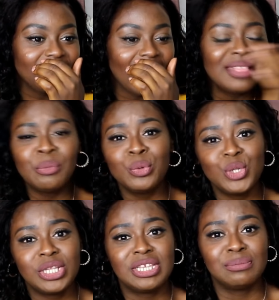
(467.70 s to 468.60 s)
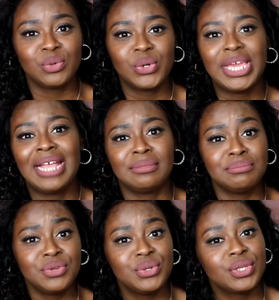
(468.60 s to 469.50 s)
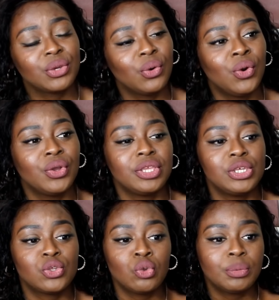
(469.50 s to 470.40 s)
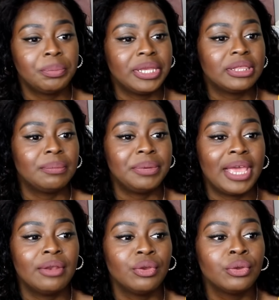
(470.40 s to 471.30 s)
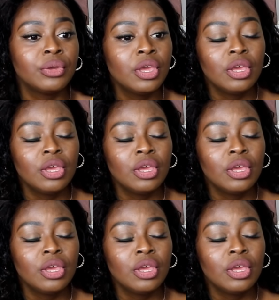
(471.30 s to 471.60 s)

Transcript: And then we were chilling more, he had the music on, he stopped playing the piano,